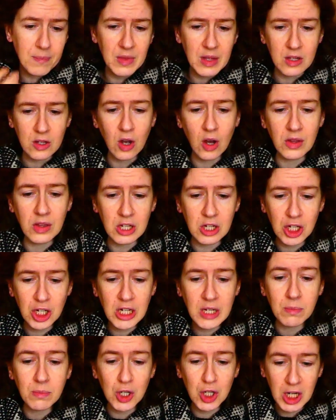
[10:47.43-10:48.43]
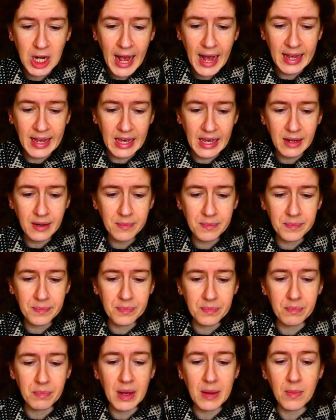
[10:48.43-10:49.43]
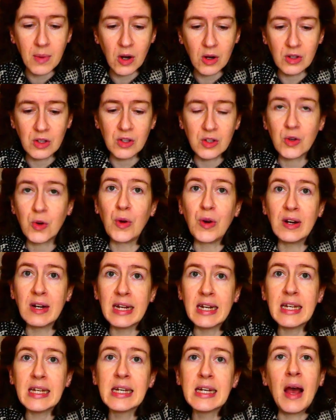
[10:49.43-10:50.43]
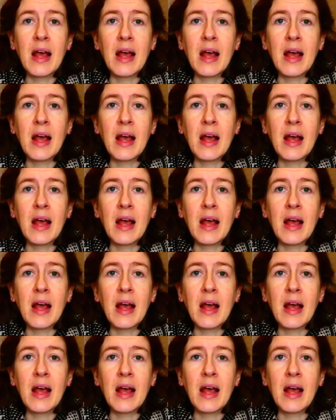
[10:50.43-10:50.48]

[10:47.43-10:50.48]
it's called The Sheep Jacket by Martin Story,